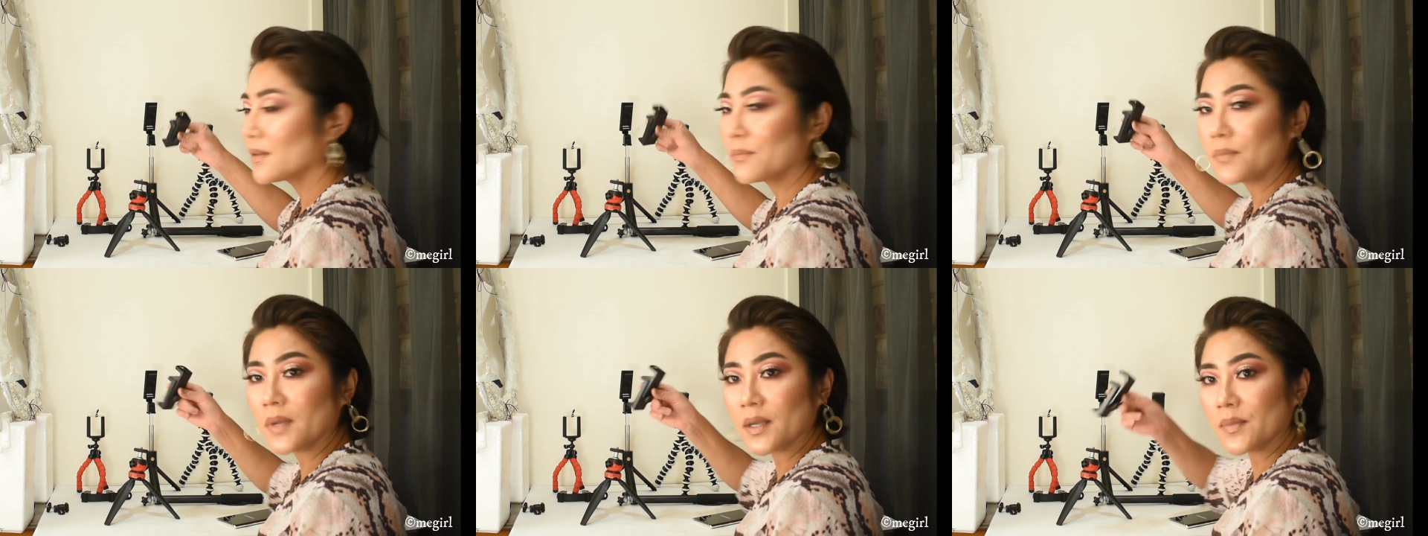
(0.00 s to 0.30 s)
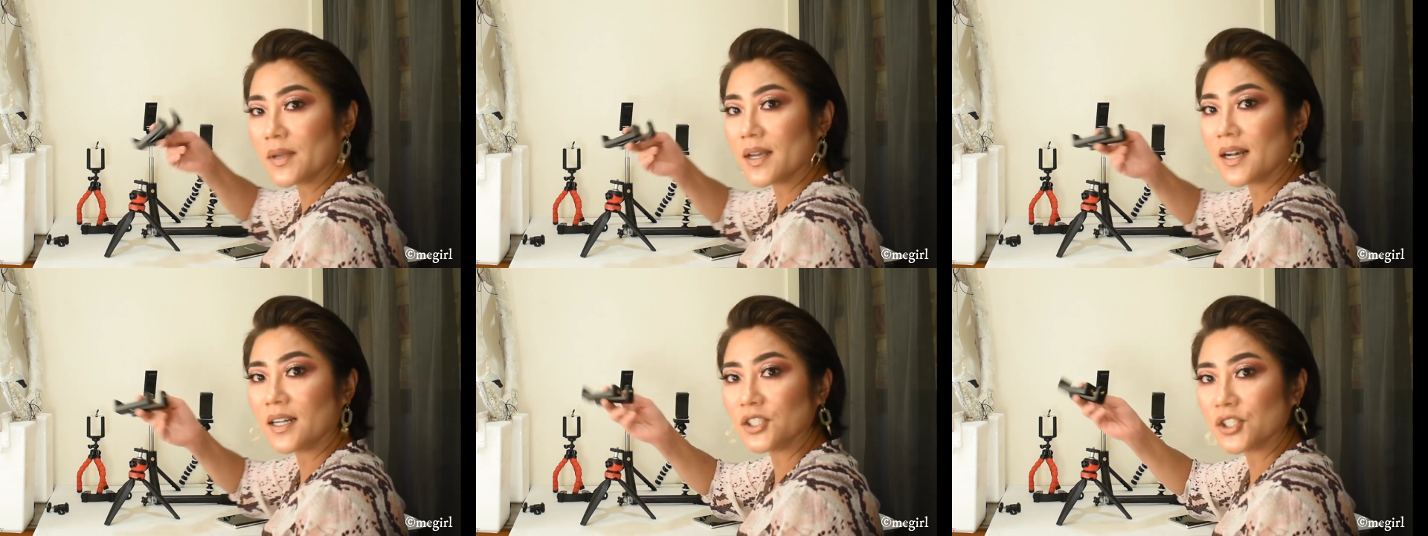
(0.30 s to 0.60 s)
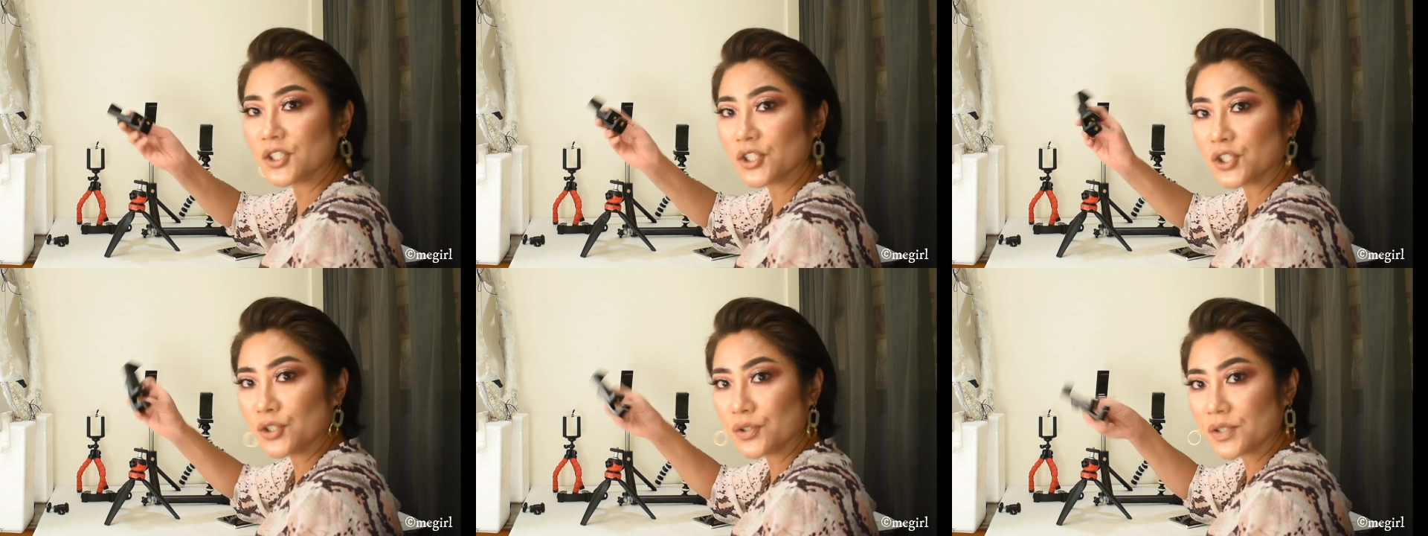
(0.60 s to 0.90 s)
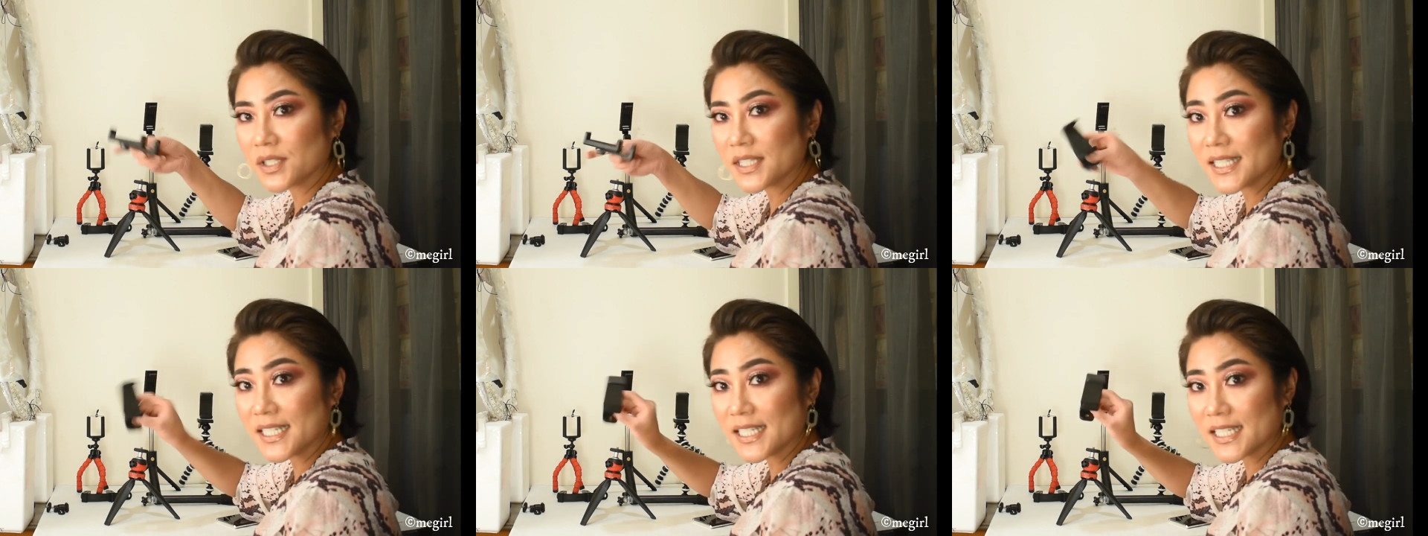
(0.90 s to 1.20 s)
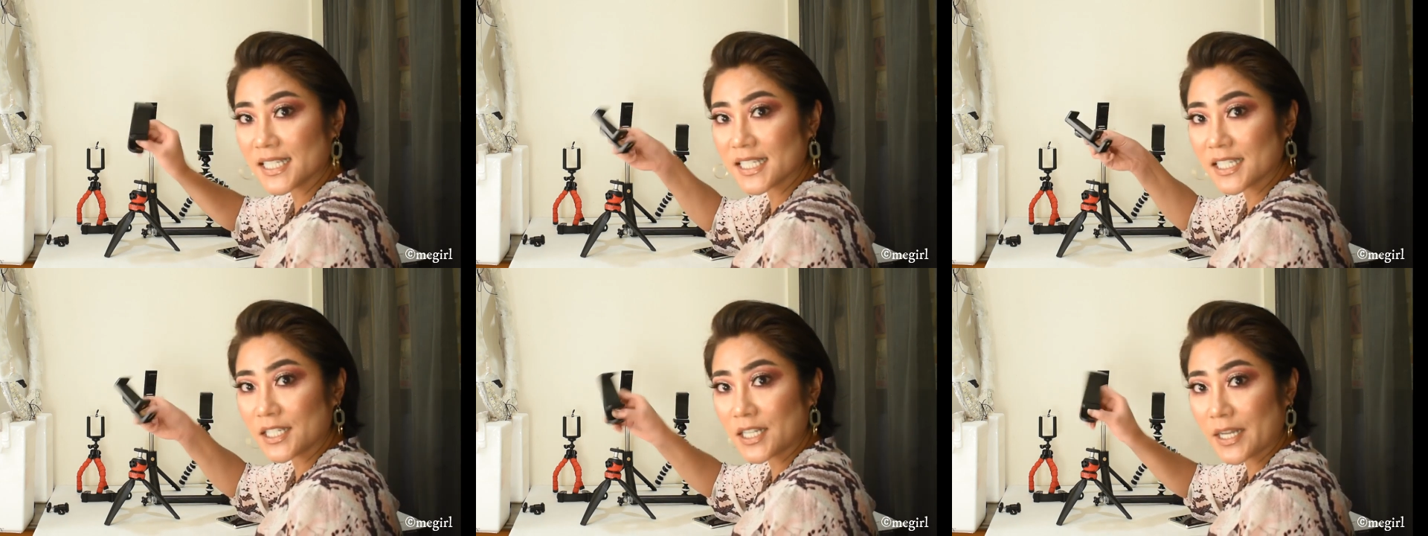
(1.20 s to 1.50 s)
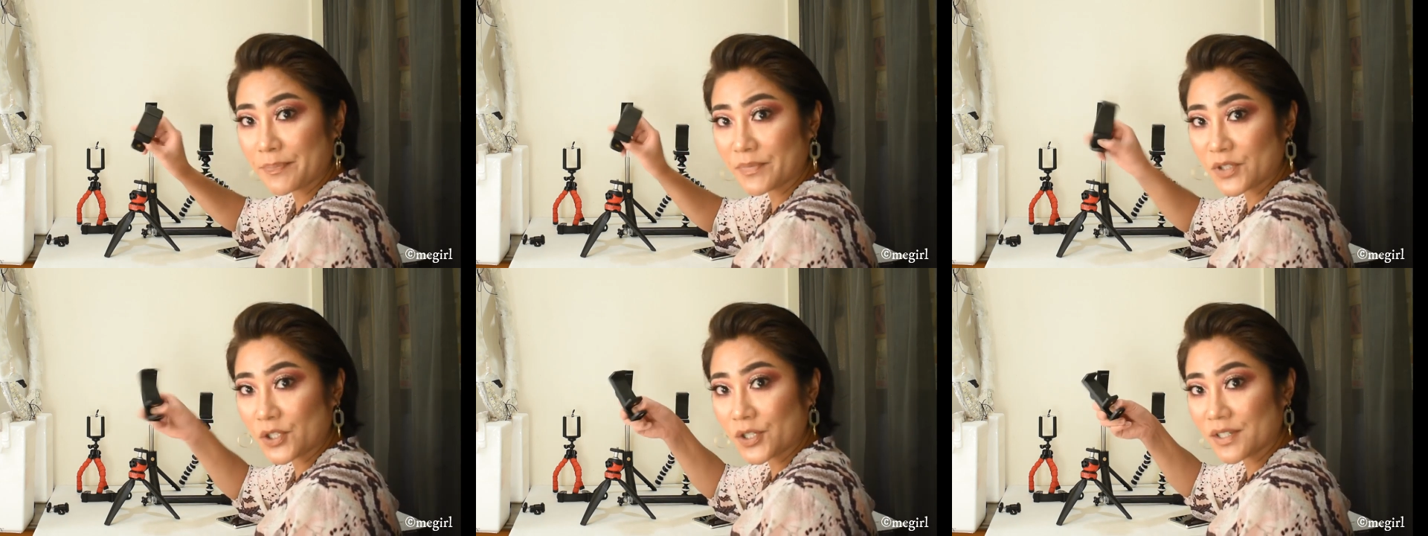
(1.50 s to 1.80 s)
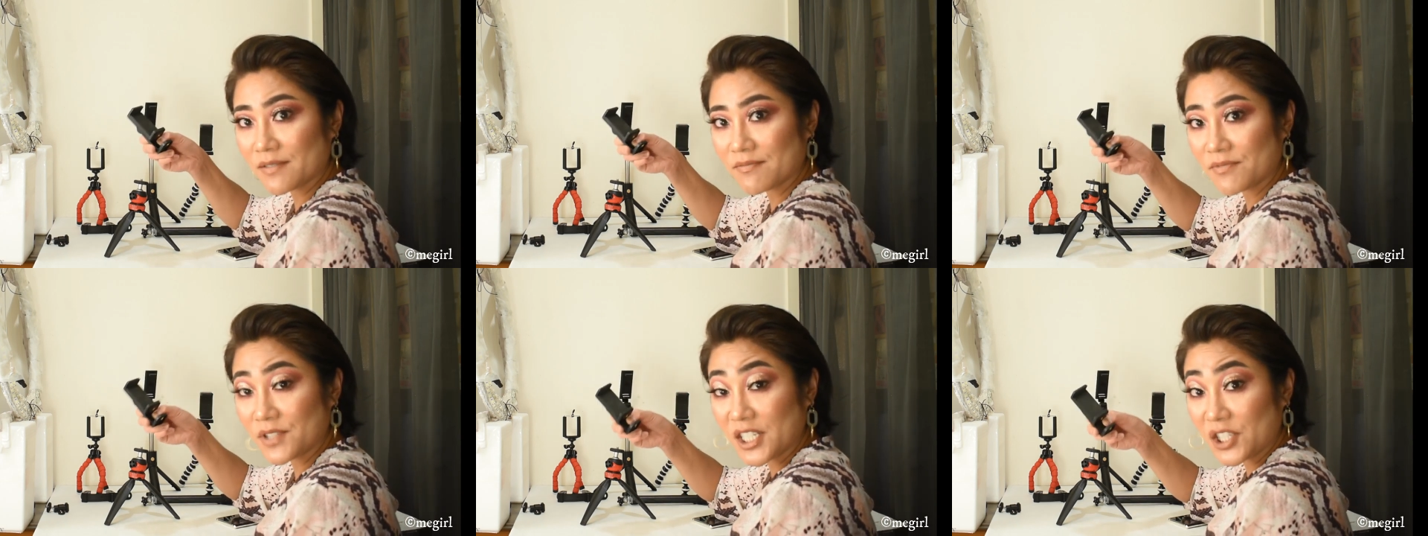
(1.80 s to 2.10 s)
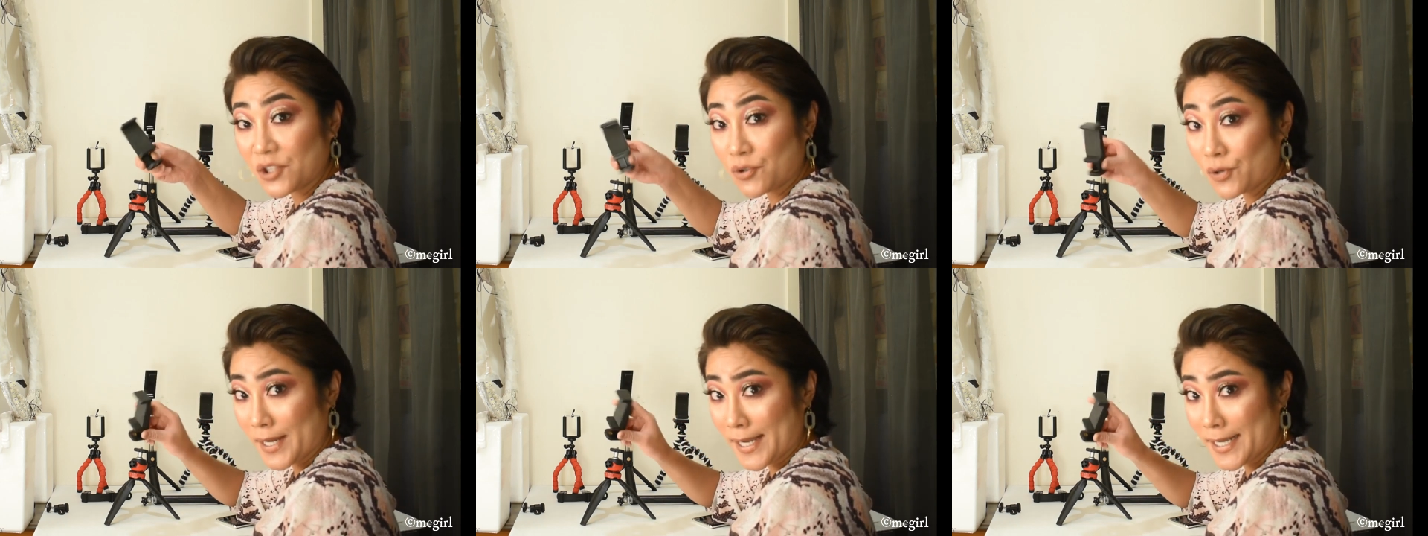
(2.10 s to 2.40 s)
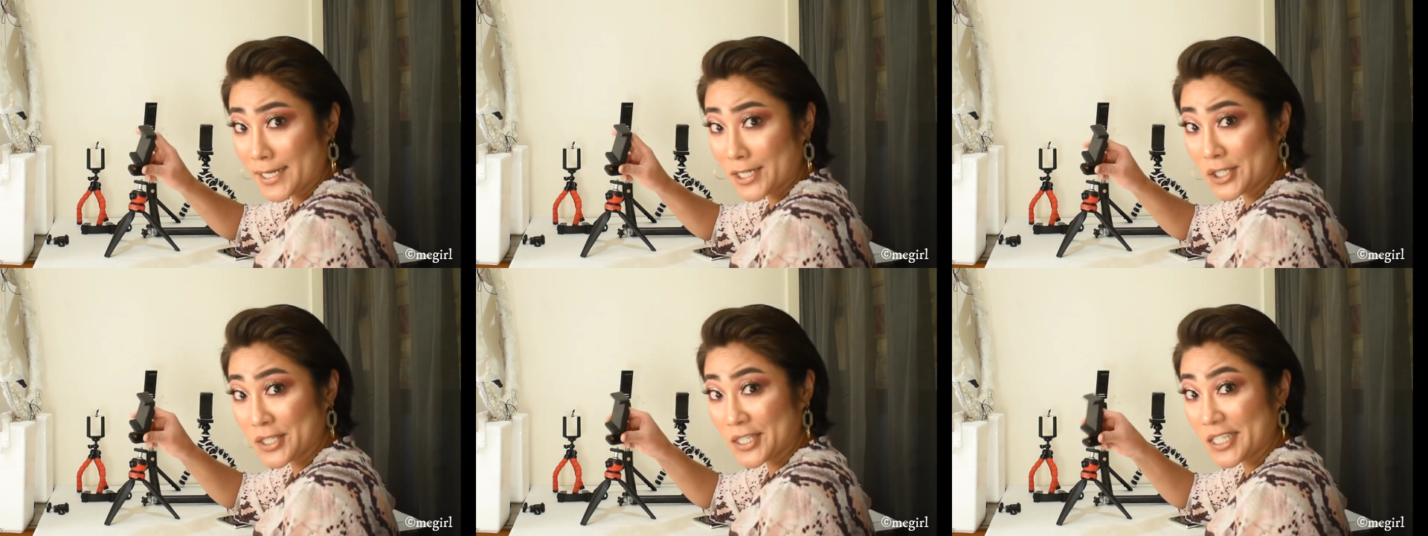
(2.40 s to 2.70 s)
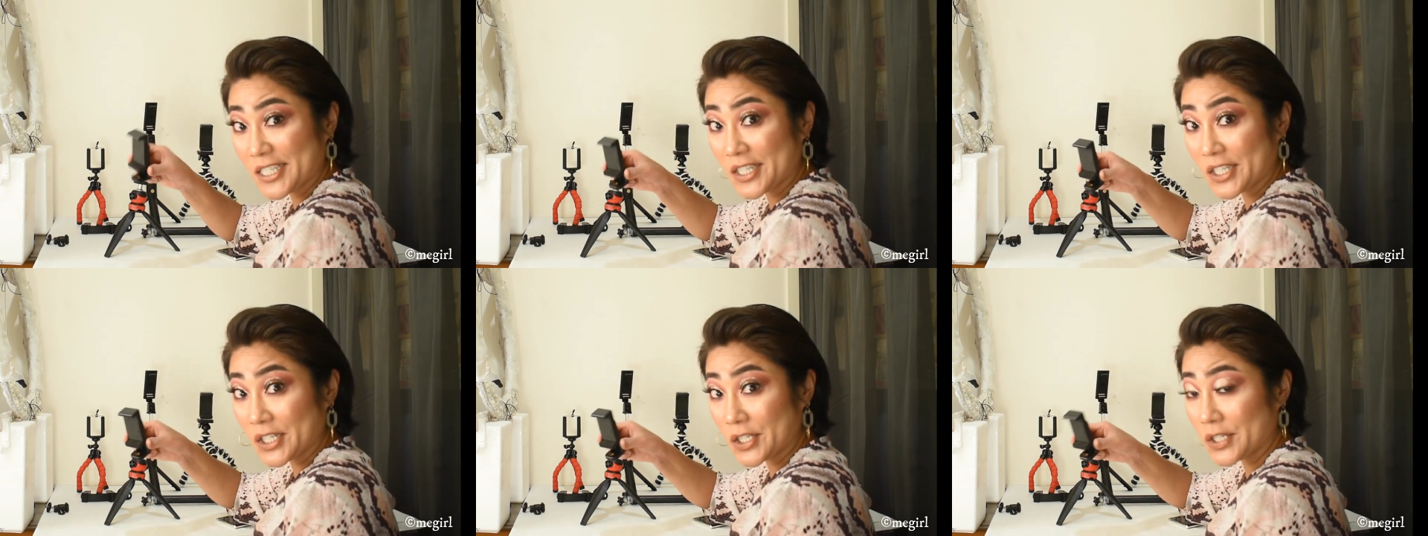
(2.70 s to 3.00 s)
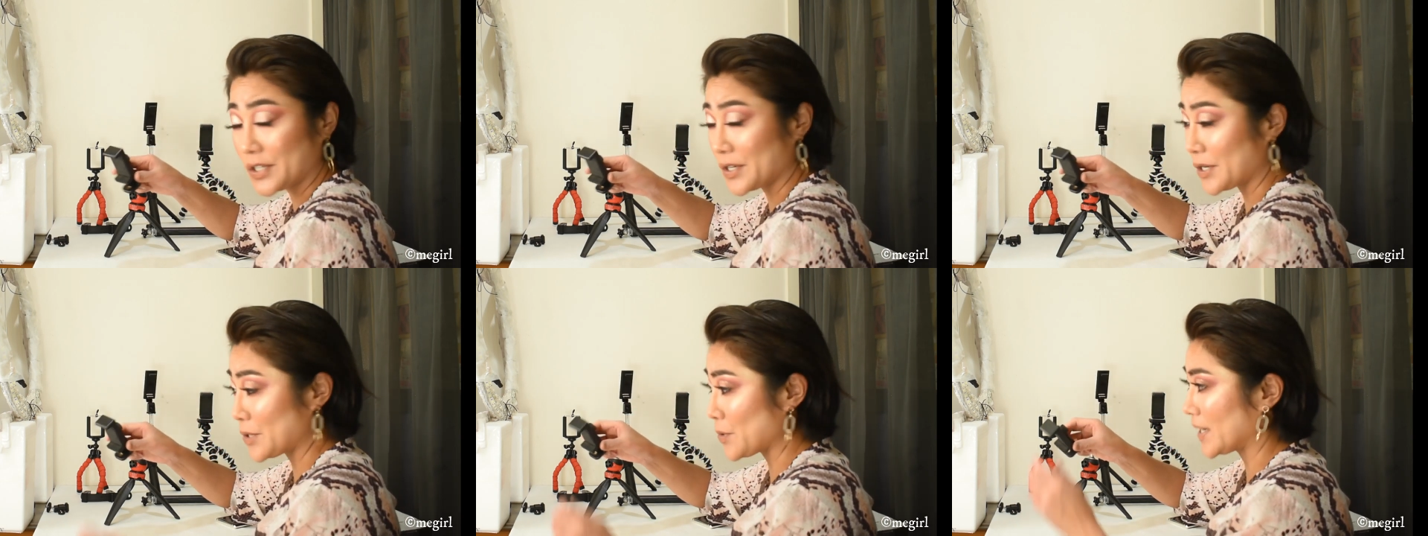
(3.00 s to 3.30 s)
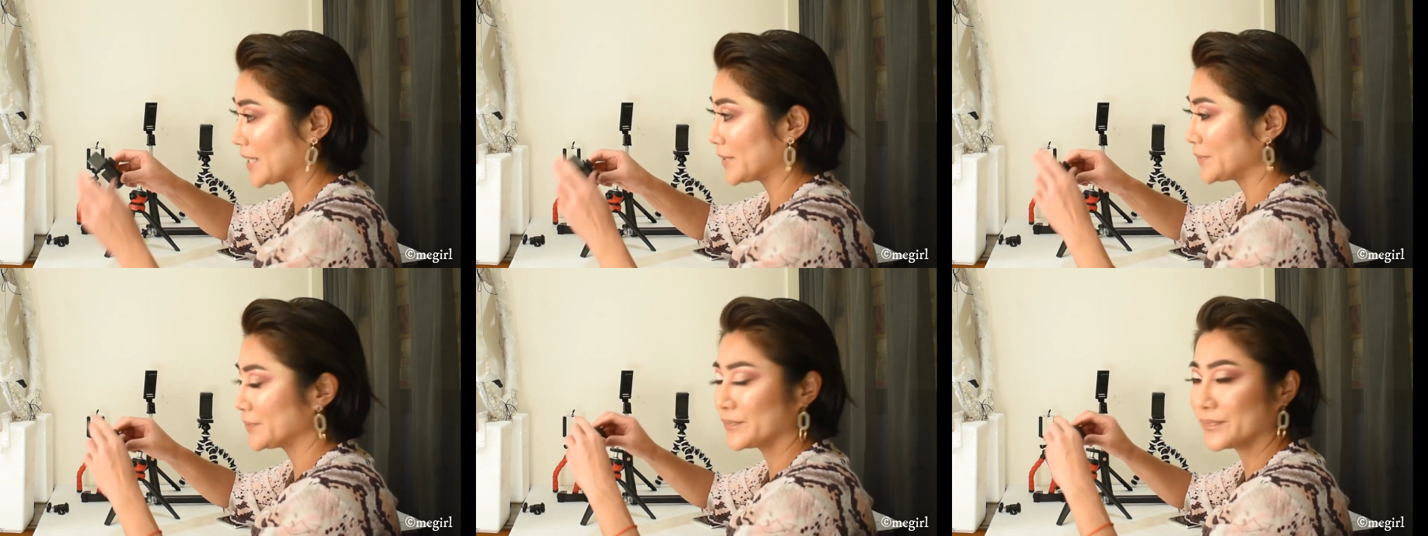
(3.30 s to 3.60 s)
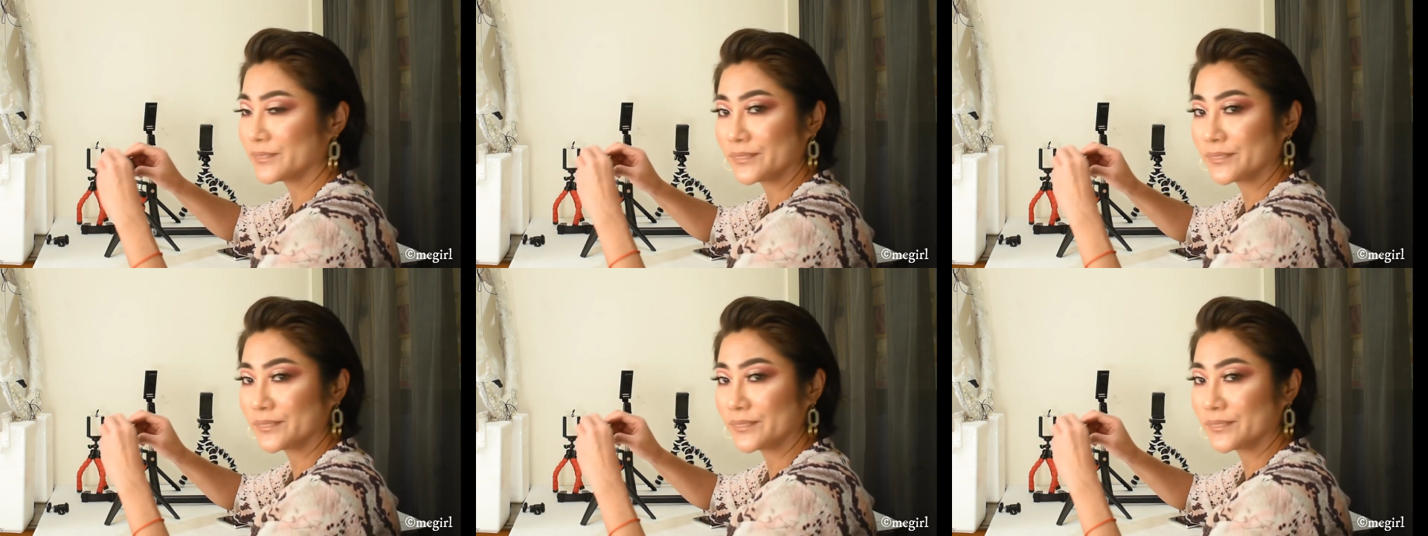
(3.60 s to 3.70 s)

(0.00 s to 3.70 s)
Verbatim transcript: maybe I'll just use this adapter, the 360-degree one.